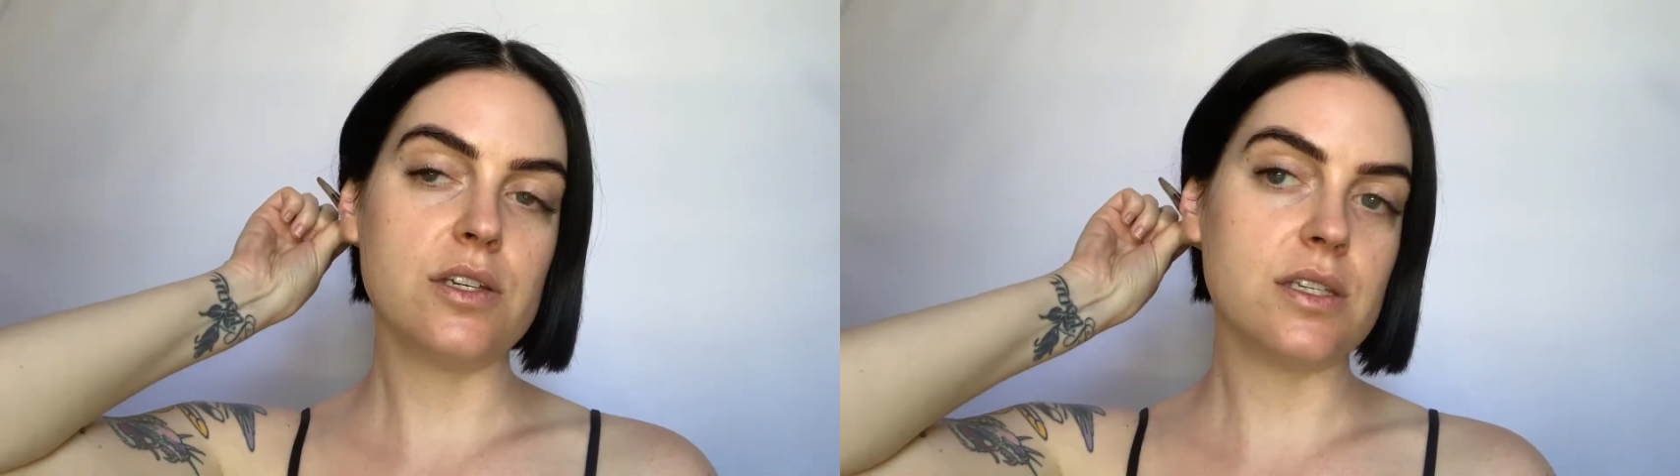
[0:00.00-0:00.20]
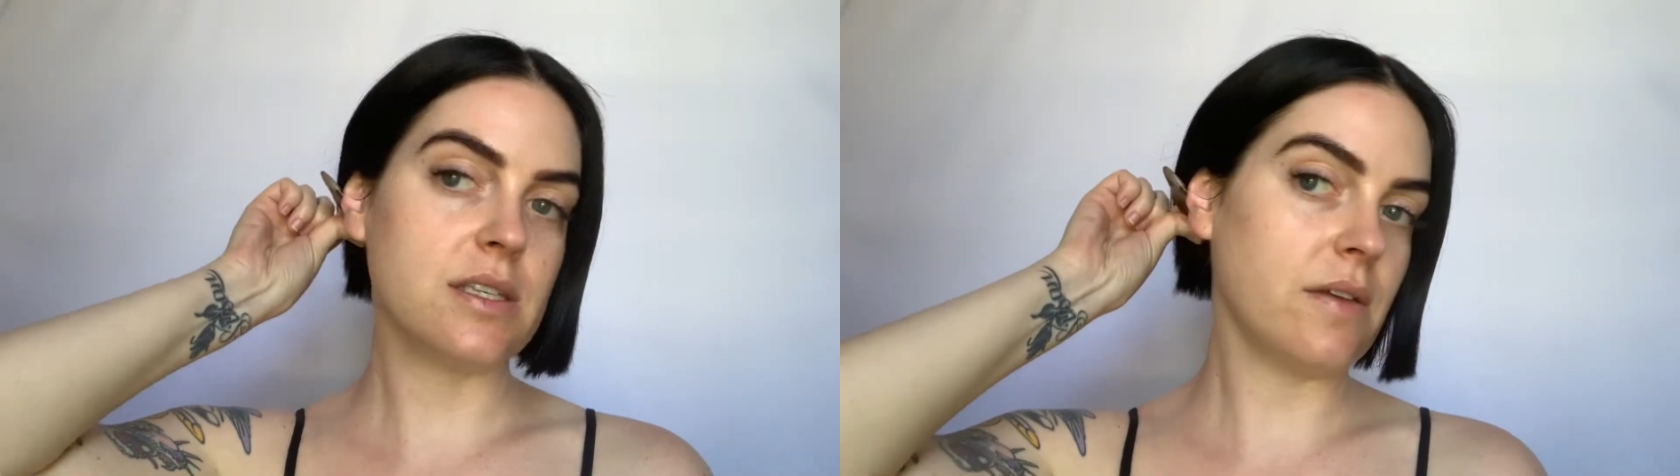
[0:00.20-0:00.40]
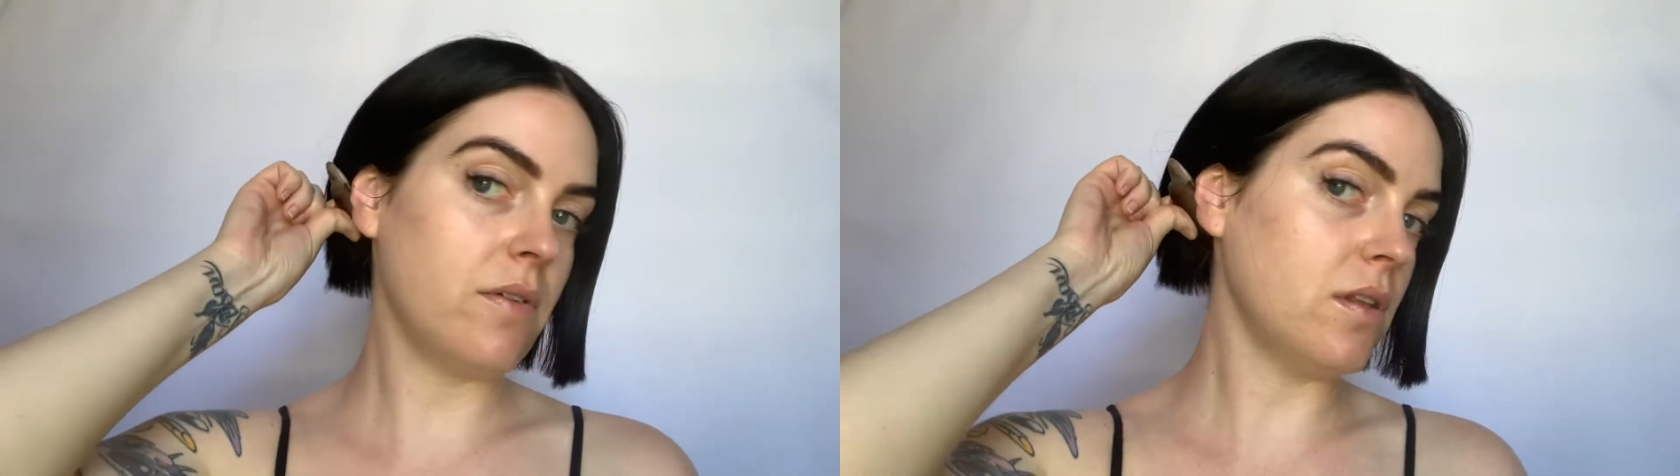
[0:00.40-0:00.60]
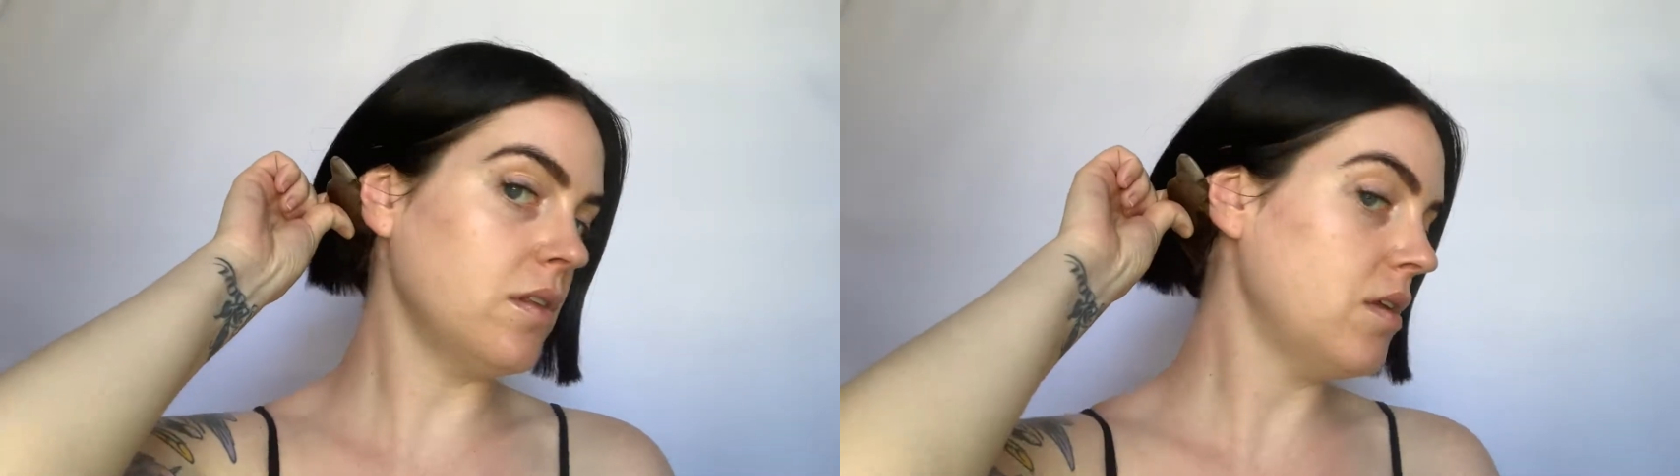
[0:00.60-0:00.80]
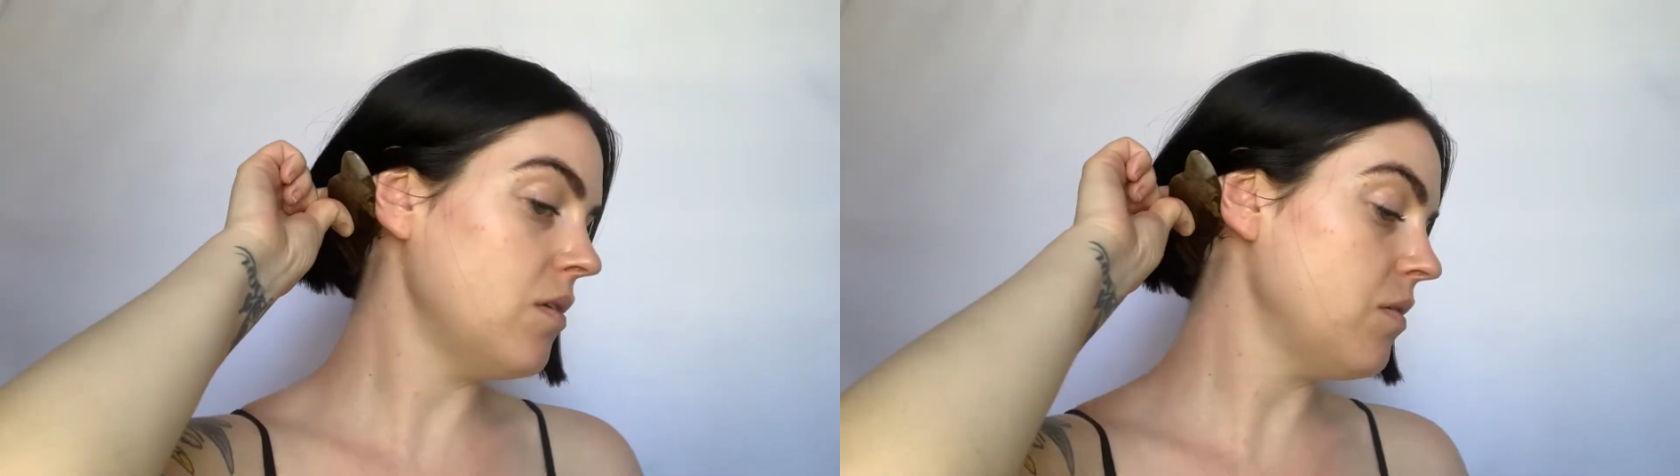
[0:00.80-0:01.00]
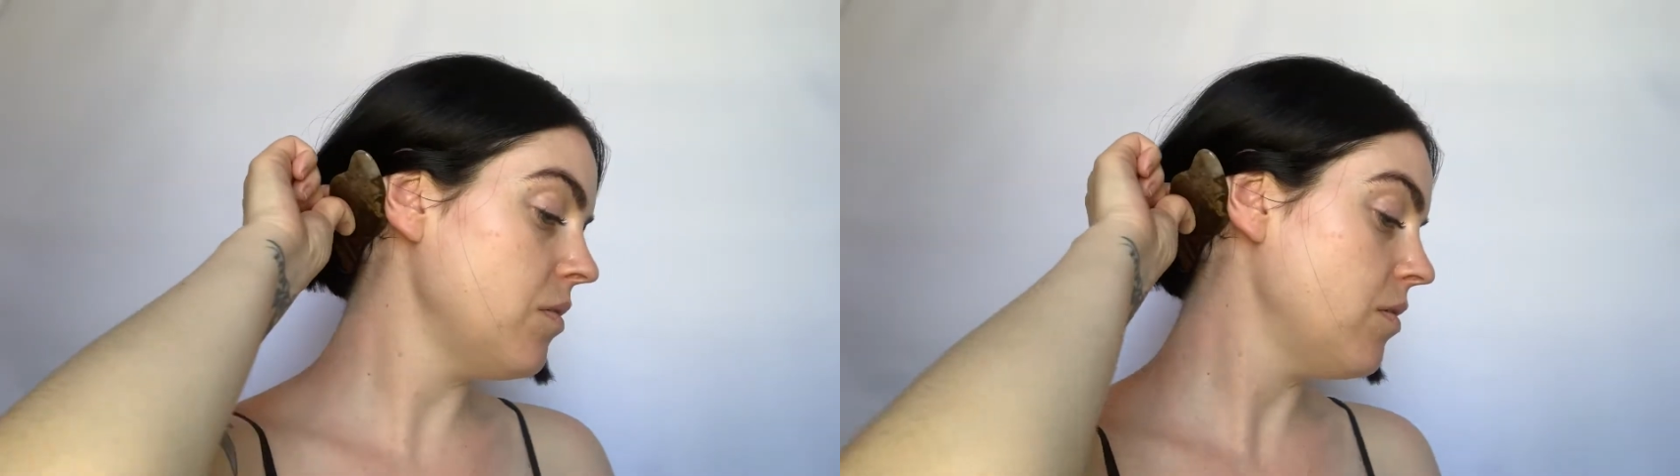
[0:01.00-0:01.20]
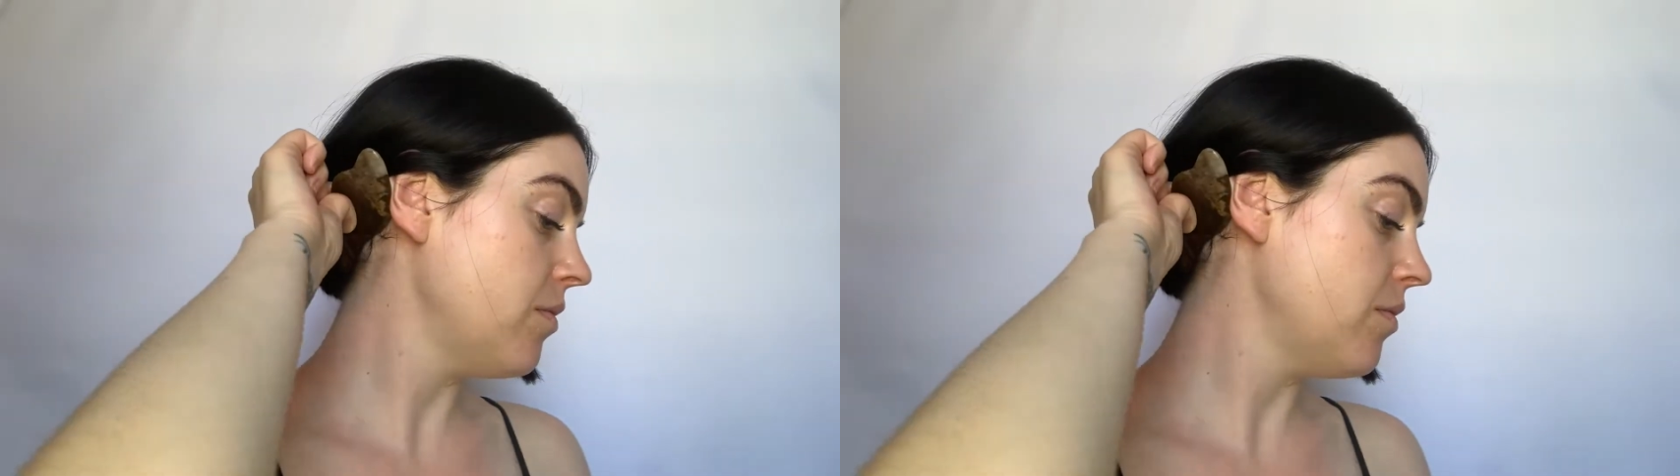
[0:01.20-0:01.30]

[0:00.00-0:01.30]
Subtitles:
just give it a little